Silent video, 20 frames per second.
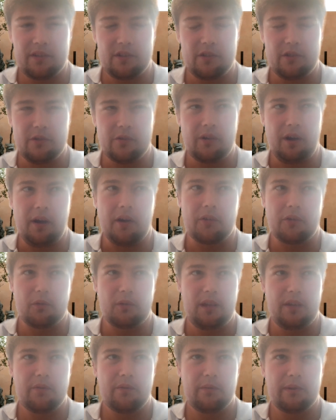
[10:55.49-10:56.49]
to
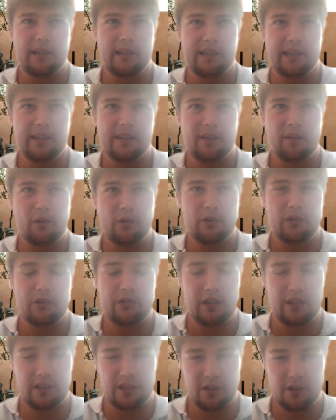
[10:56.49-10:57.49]
Newcastle, and they've lost
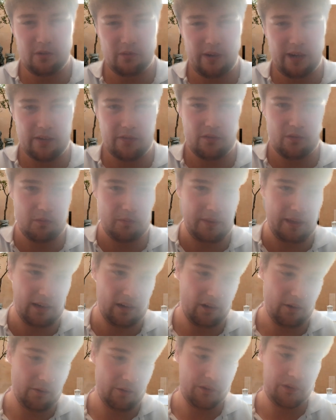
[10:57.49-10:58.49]
Asensio and Rashford from their
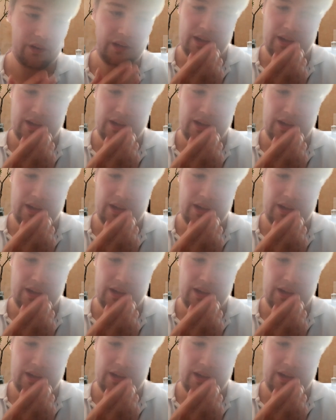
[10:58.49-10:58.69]
loans.